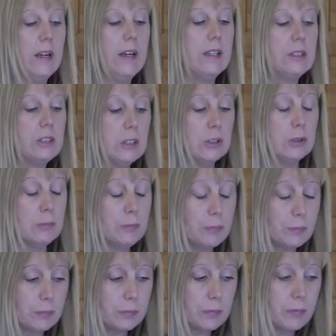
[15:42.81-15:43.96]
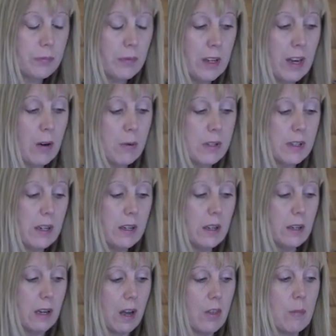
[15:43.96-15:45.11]
issue, and I was seeing
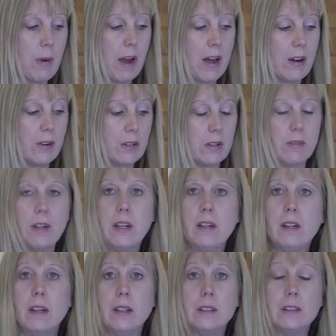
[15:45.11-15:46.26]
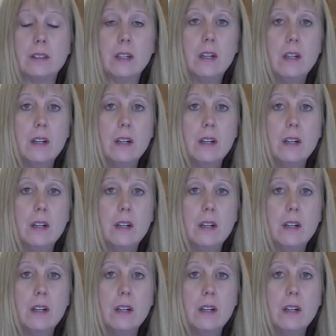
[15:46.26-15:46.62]
other patterns of kidneys,